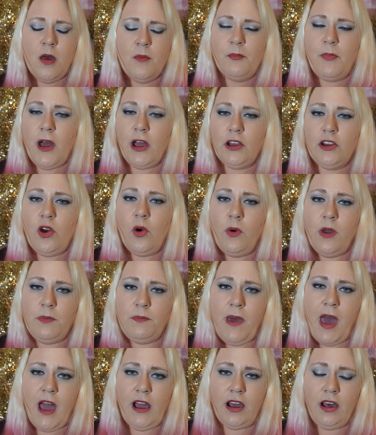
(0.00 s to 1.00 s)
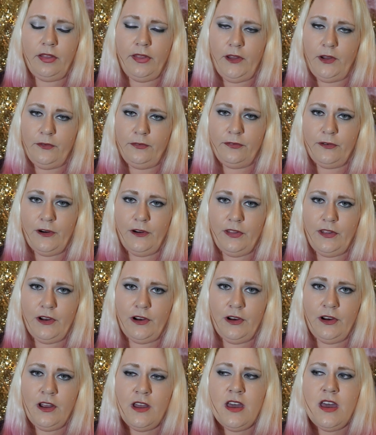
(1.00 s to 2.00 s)
But going back a little
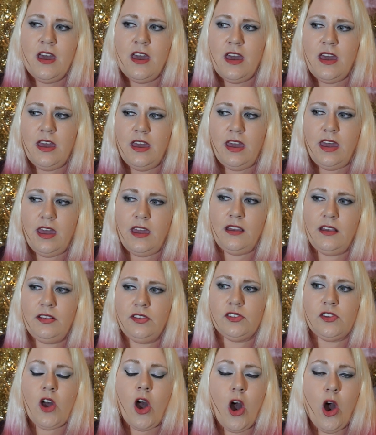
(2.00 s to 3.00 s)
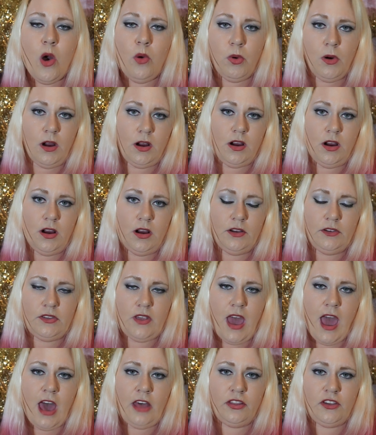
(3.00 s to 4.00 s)
further, his co-workers
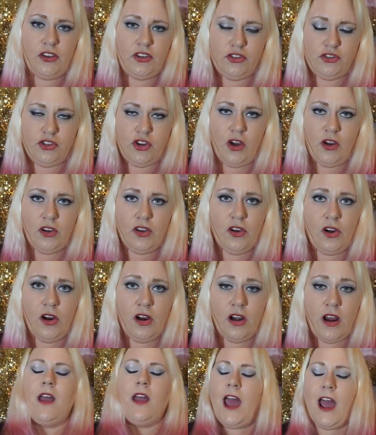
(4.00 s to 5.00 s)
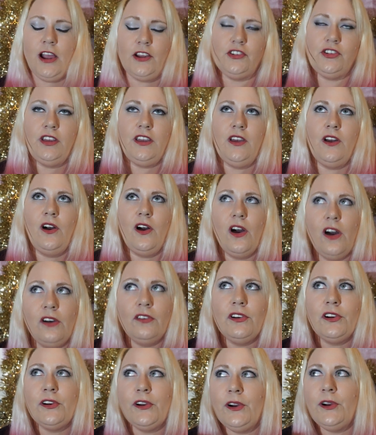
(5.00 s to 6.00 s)
at this junkyard actually
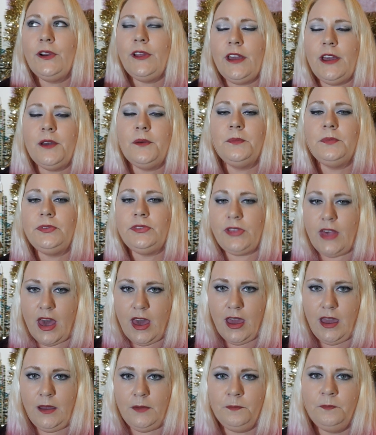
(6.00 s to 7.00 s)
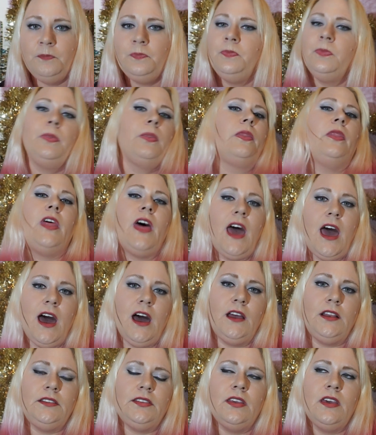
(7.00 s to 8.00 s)
overheard him say
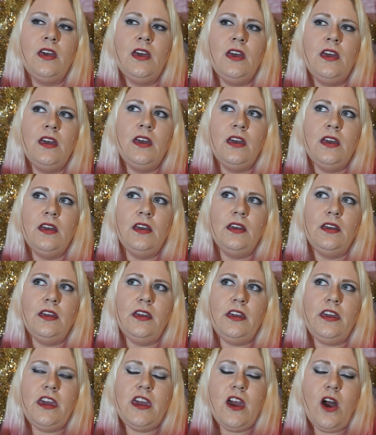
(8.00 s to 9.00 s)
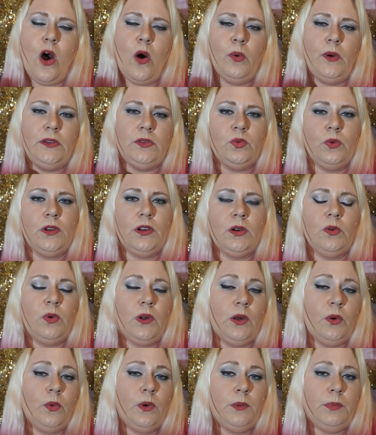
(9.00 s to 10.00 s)
that he always wondered
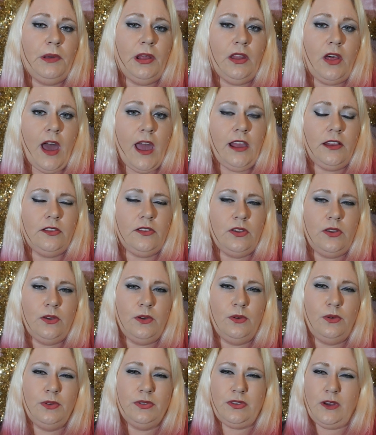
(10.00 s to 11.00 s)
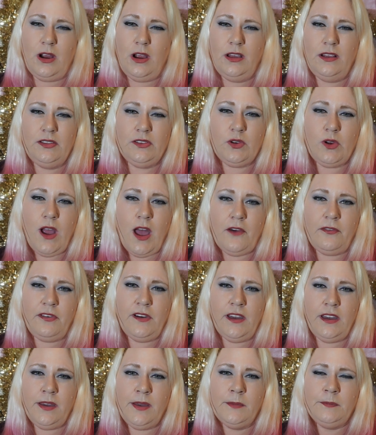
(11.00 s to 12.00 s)
what it would be like to, sorry it's
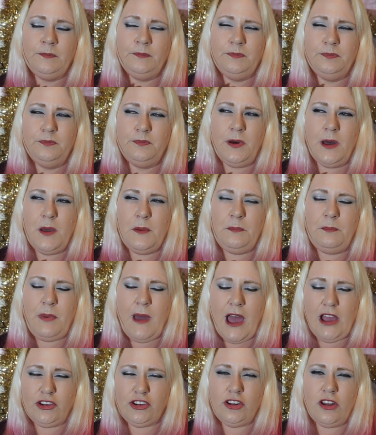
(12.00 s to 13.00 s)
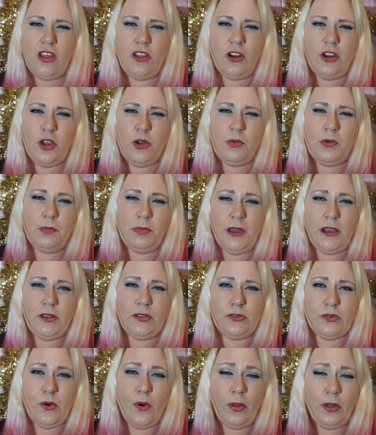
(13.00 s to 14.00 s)
graphic, but bash another human being's
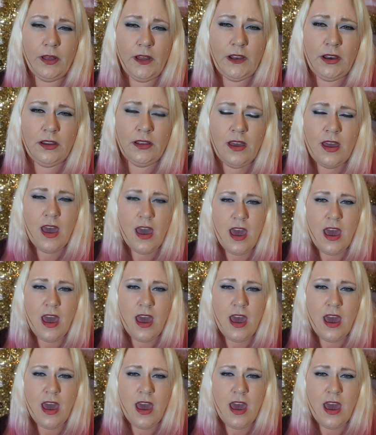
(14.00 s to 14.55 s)
skull in,